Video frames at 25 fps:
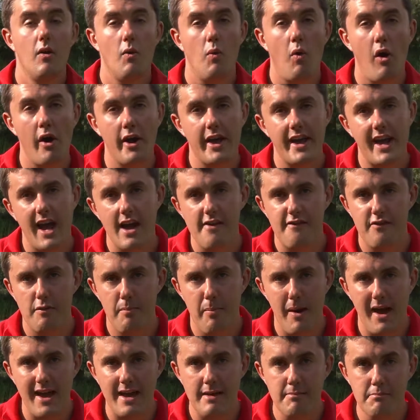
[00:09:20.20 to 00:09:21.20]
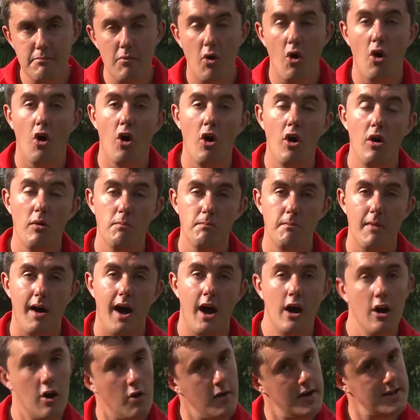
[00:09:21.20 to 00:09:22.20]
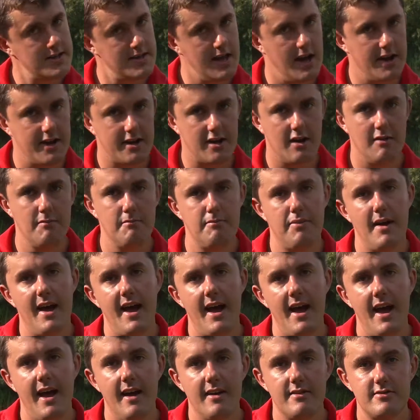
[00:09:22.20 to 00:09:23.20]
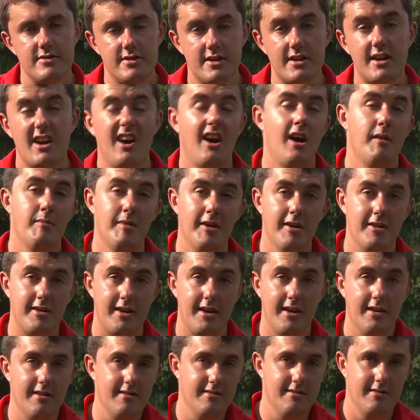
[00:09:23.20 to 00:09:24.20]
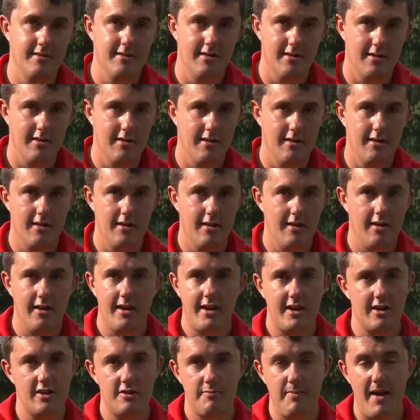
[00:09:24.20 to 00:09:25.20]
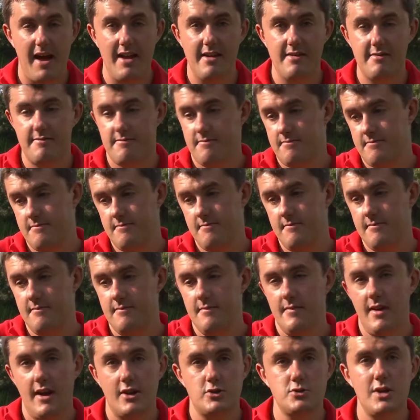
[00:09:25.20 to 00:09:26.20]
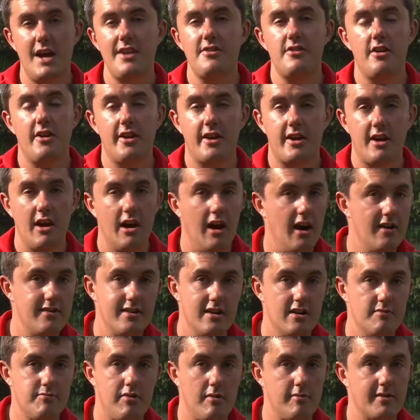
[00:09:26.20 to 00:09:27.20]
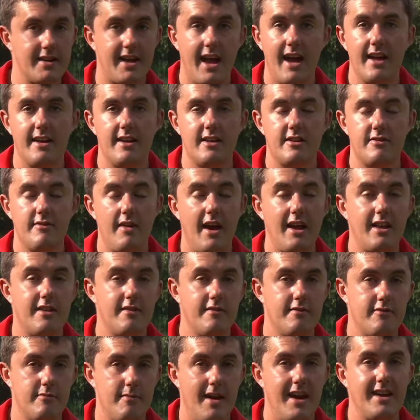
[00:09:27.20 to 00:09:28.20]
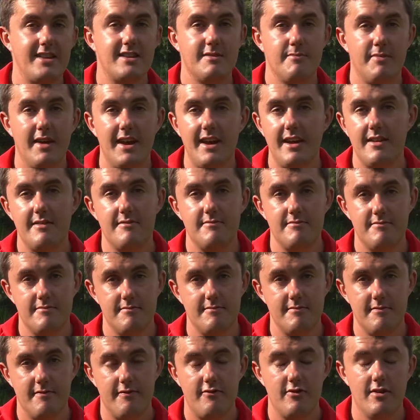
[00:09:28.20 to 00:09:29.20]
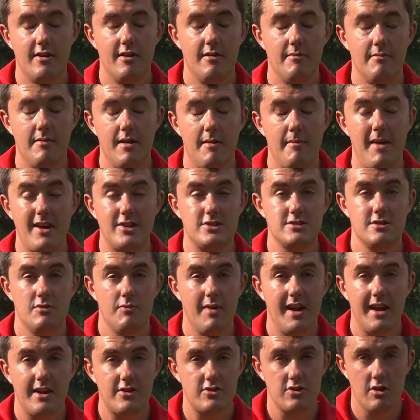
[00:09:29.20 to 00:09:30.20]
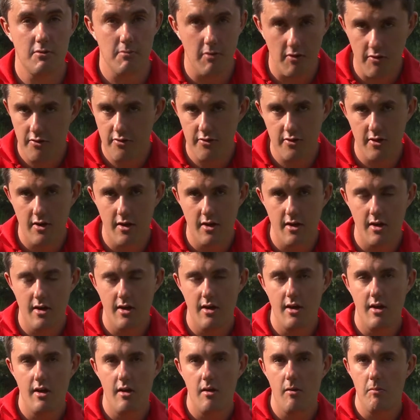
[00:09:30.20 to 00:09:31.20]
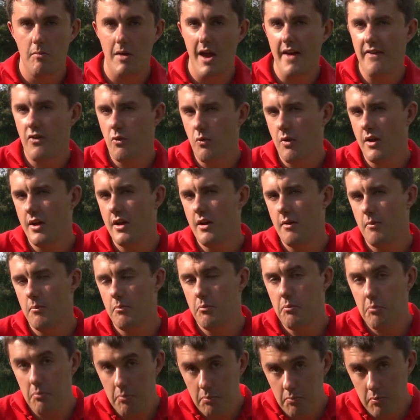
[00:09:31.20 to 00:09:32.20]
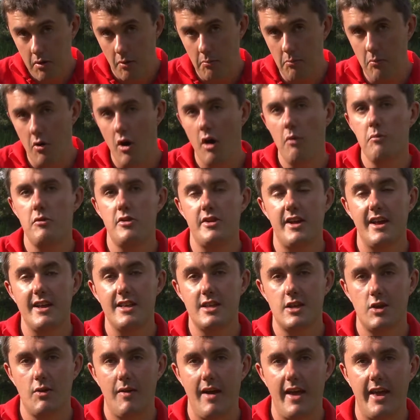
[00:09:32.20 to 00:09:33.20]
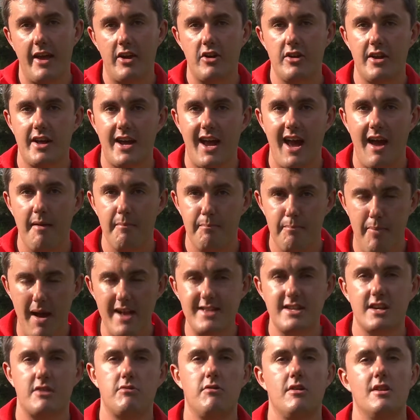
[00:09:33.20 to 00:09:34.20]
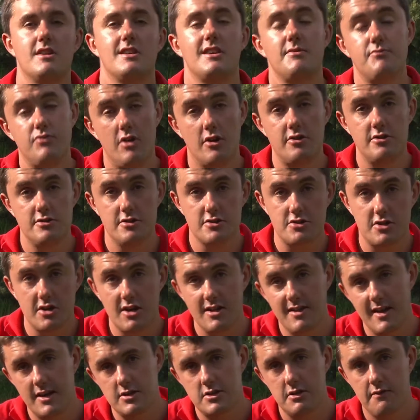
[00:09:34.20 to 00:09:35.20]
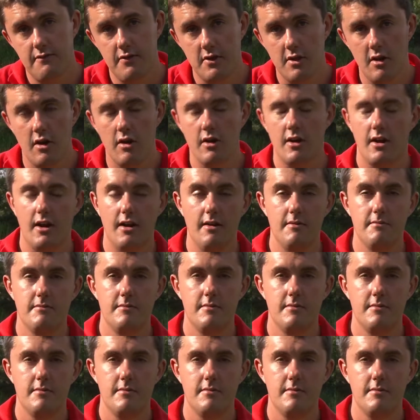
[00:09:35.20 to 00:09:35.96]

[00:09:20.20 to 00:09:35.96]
What you get for paying more, I always like to compare to the car market. You can spend £1,000 on a car and it'll probably get you from A to B for a matter of weeks or months. But if you want to put more money into it, you're going to get a better quality product that's going to last you for longer.